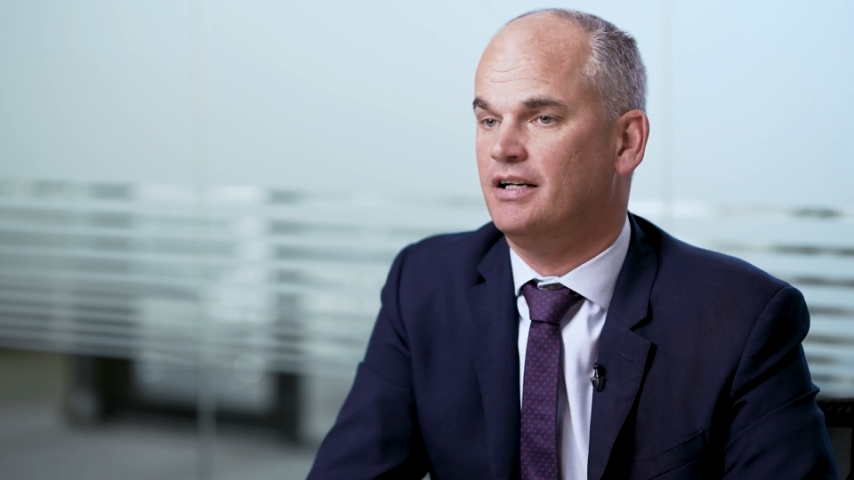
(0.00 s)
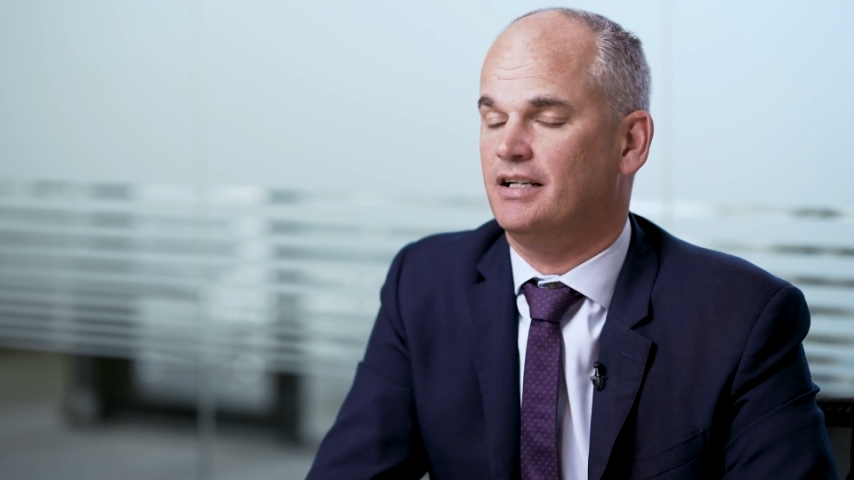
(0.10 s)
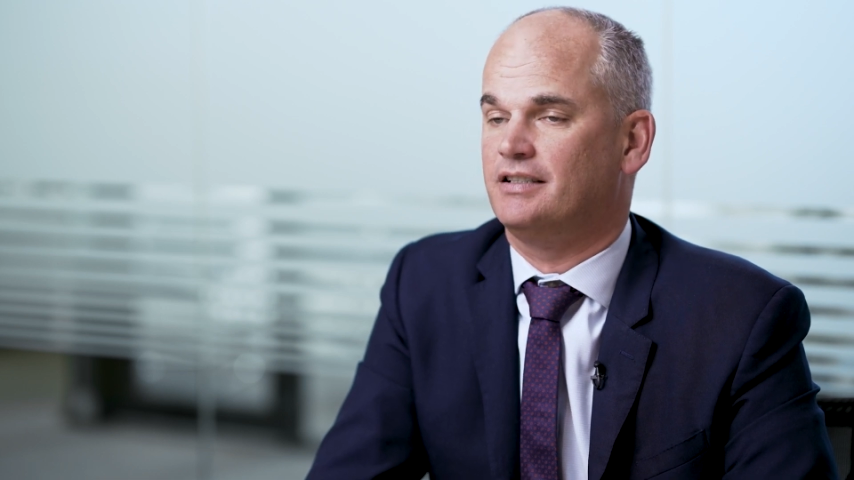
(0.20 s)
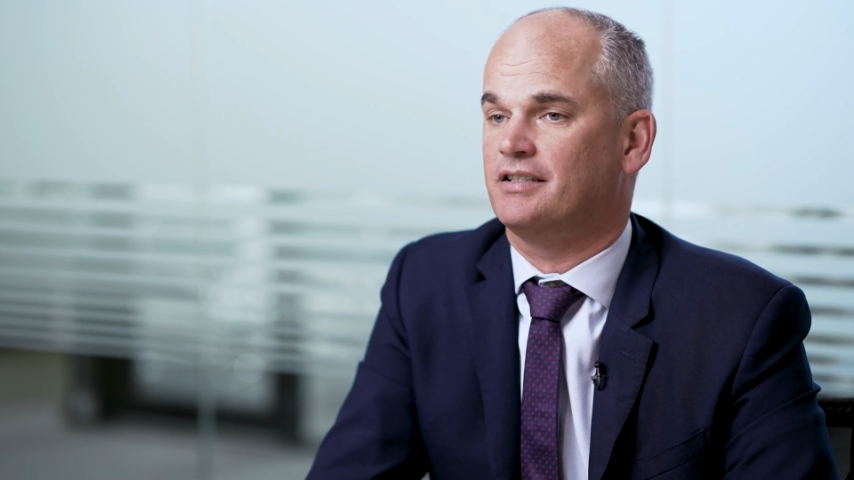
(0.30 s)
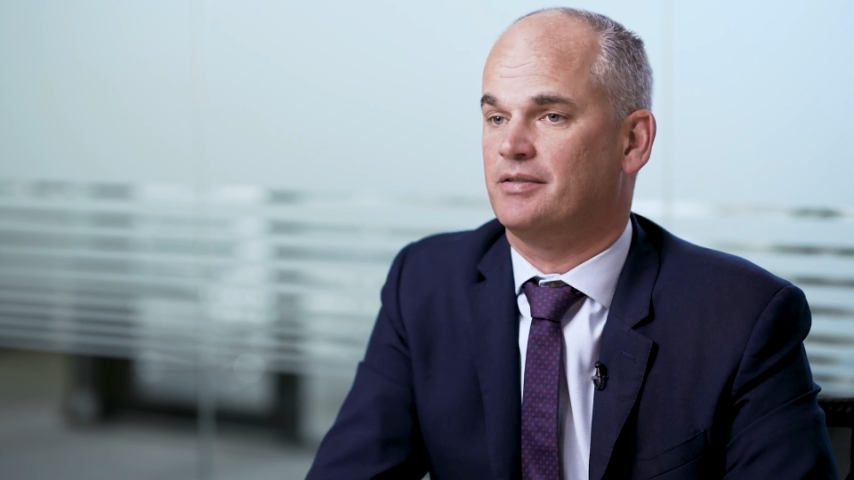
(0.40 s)

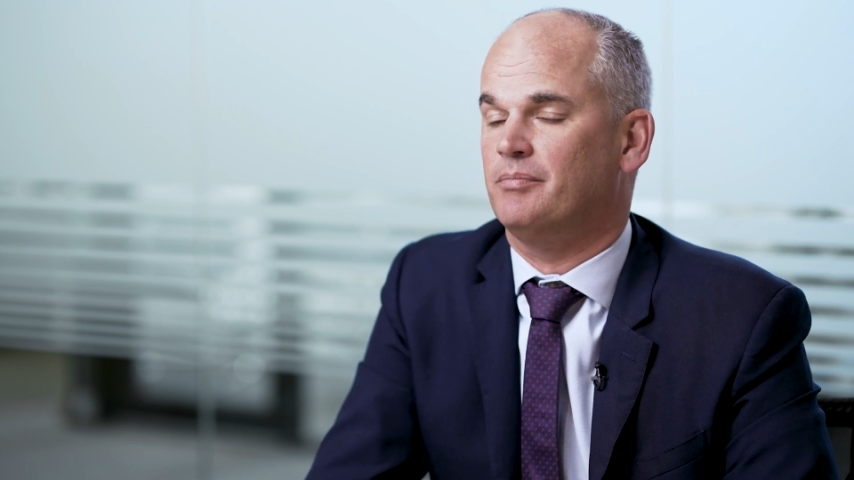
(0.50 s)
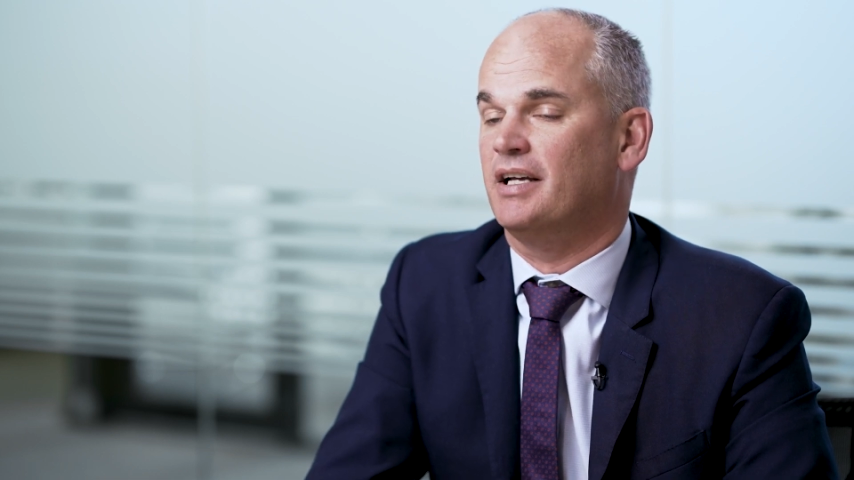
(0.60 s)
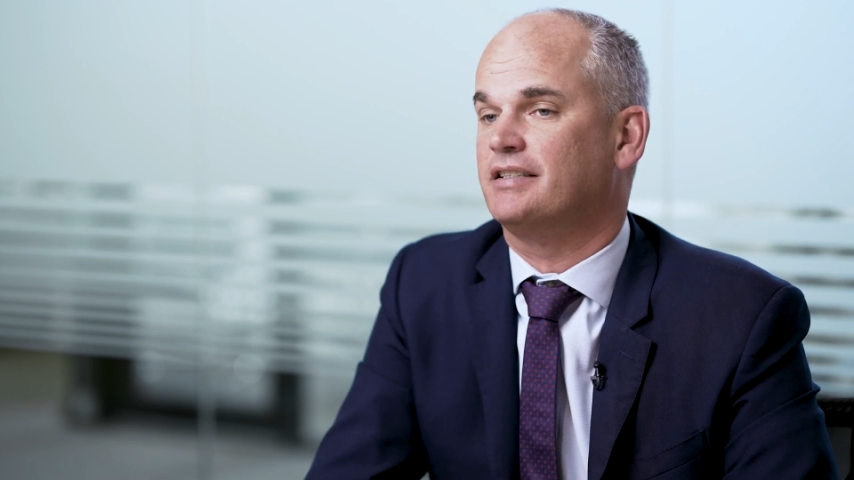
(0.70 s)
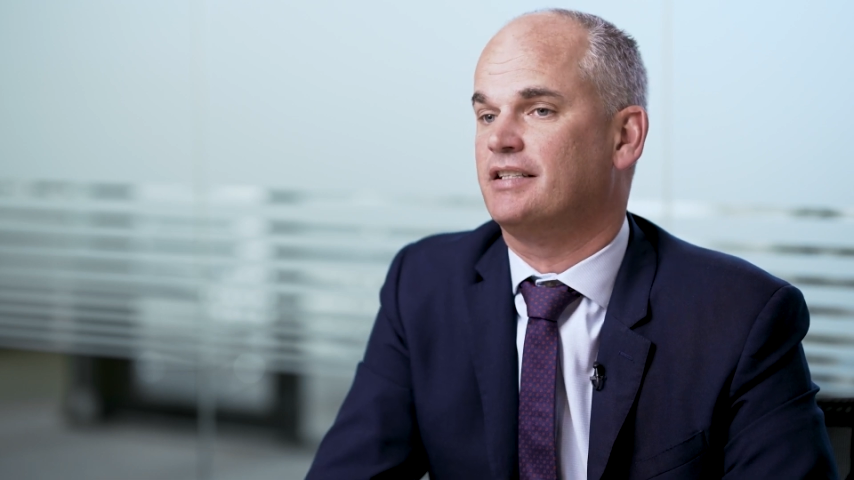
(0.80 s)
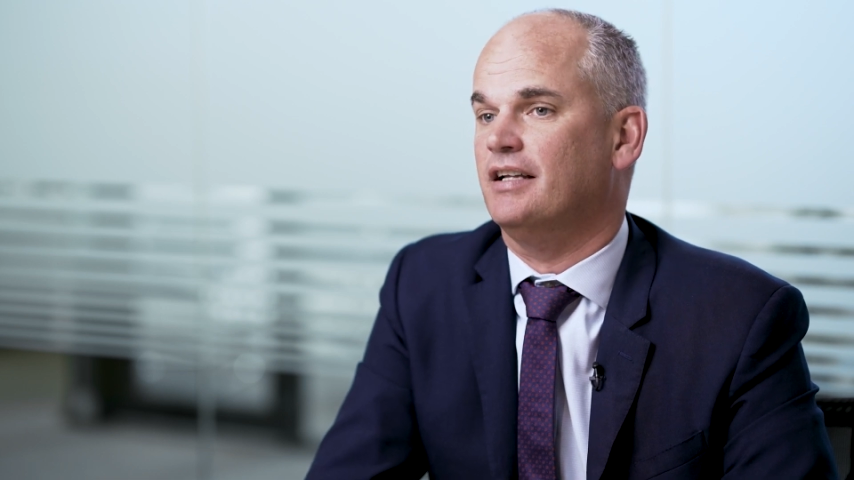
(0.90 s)
It doesn't
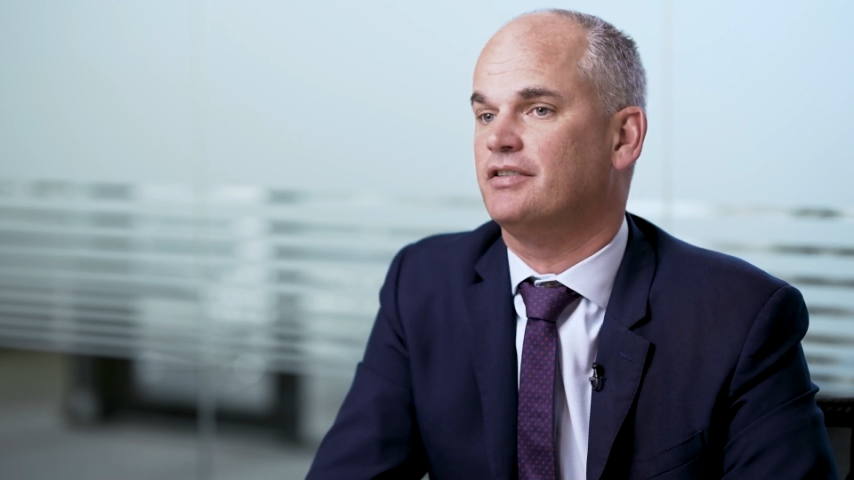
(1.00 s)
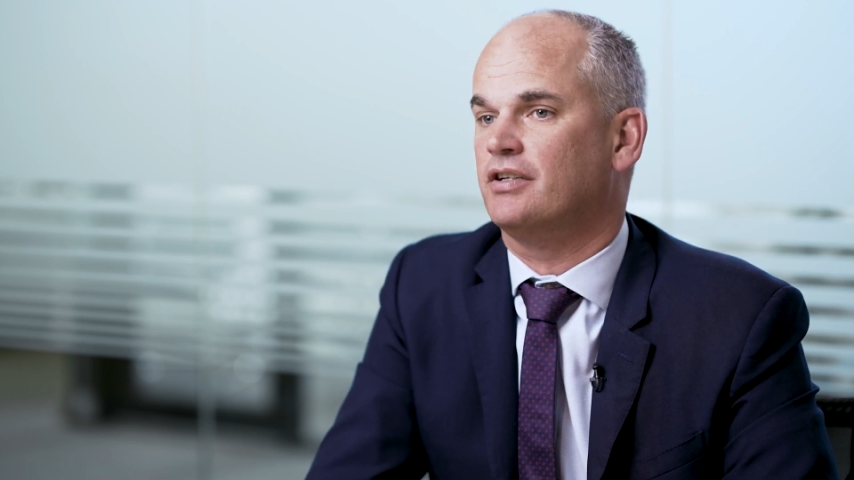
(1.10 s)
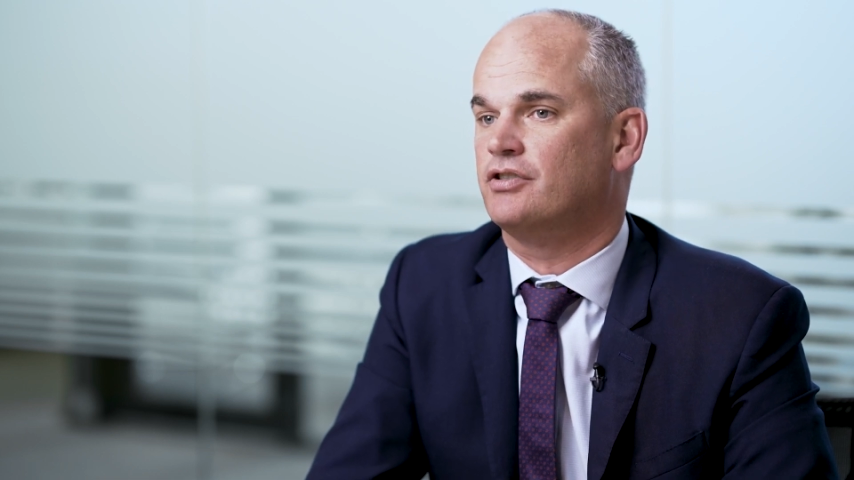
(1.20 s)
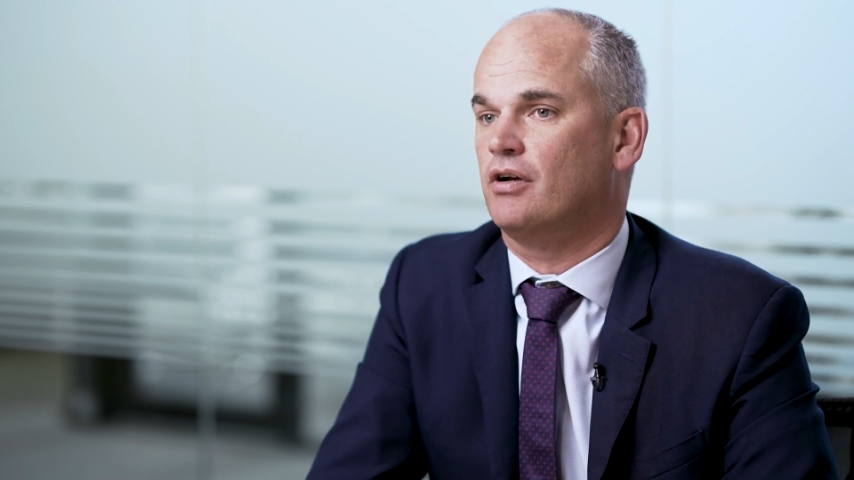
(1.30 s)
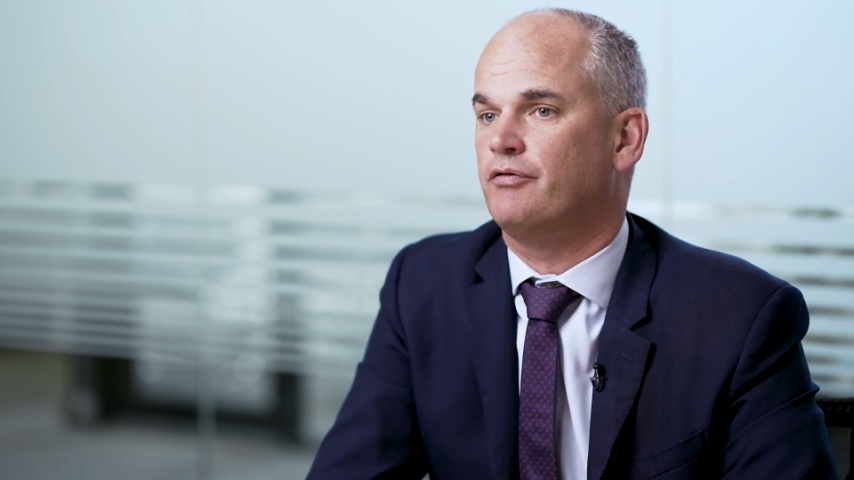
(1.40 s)
make sense.
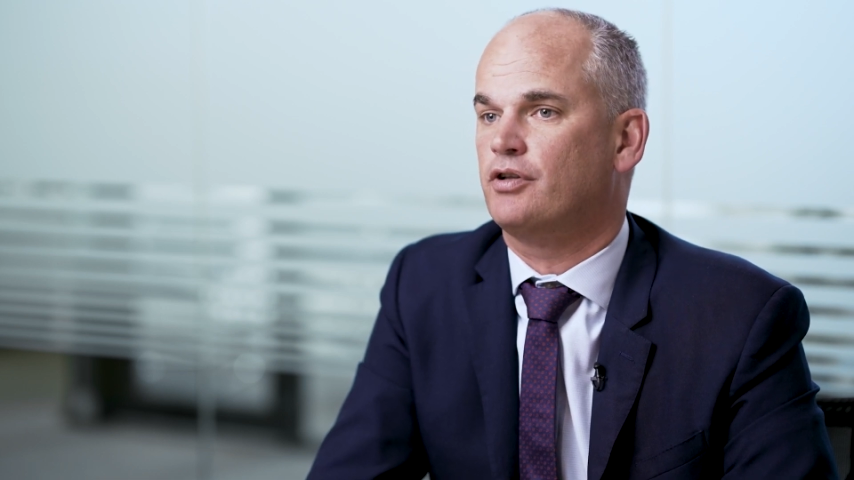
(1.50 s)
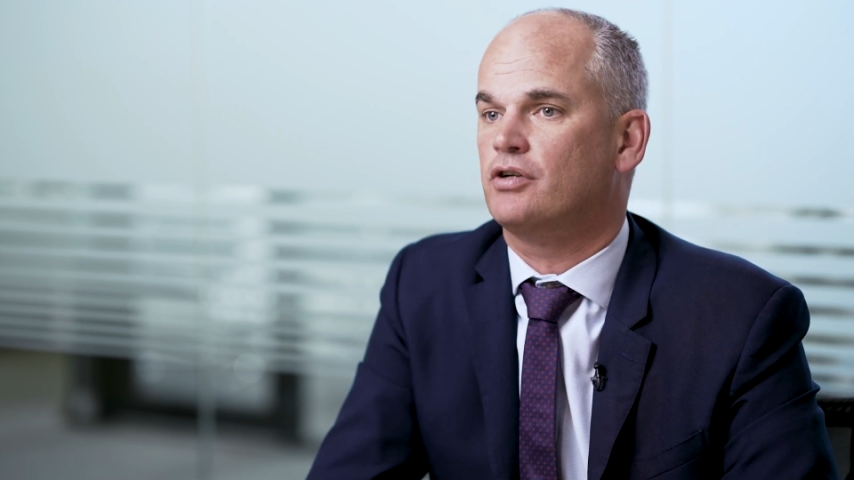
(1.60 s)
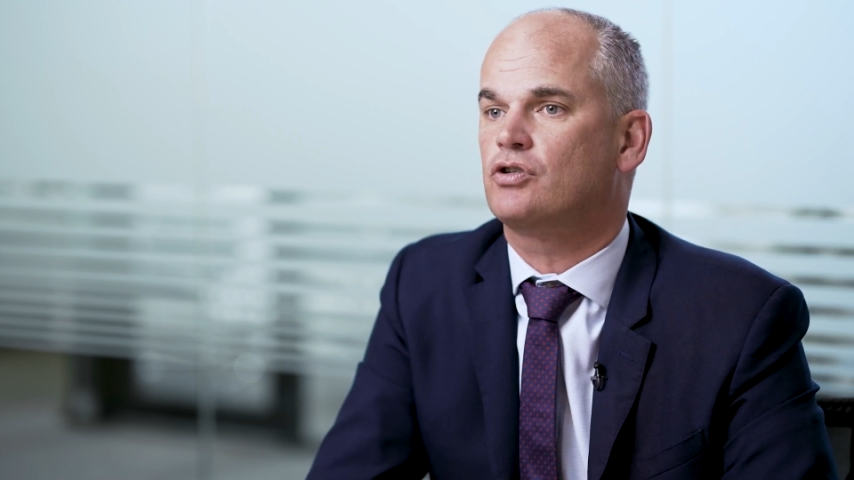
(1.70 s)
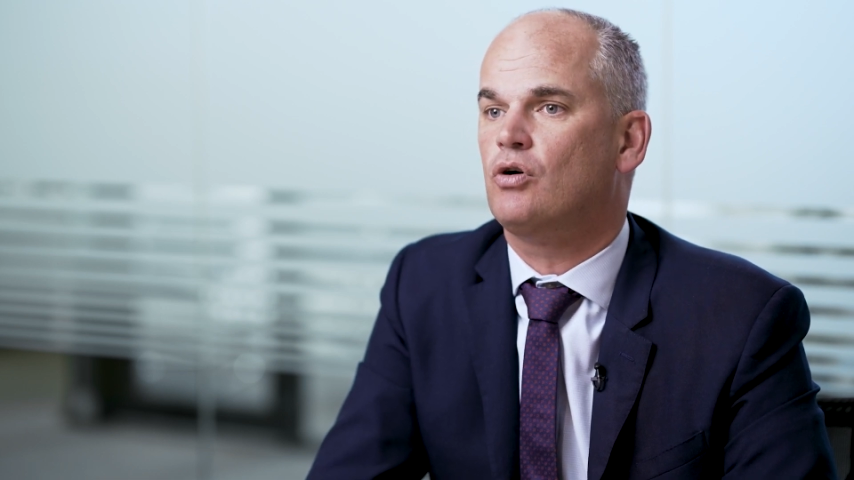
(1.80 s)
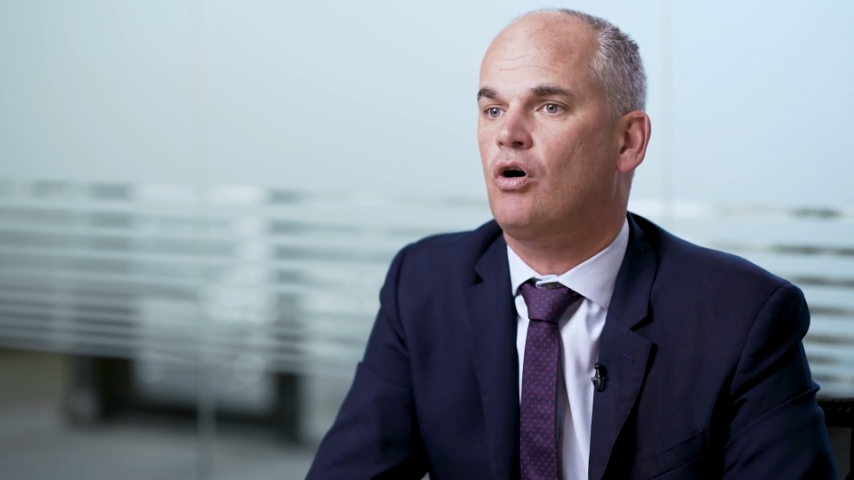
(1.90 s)
And so for
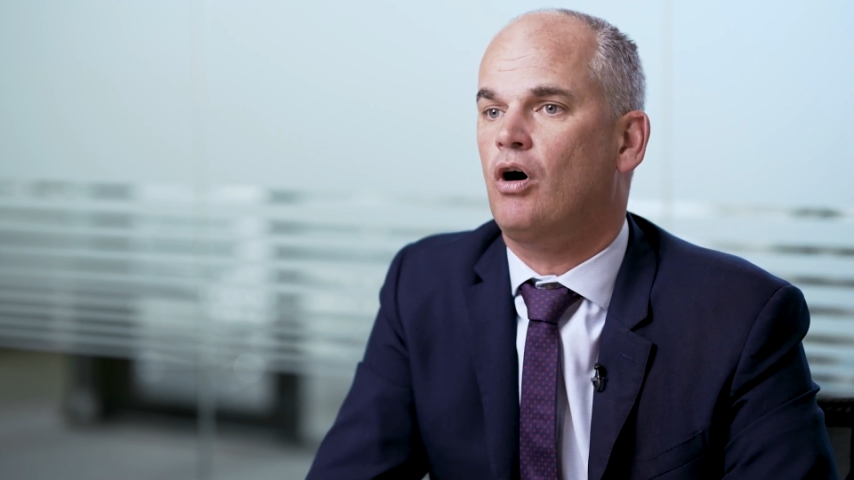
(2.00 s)
those core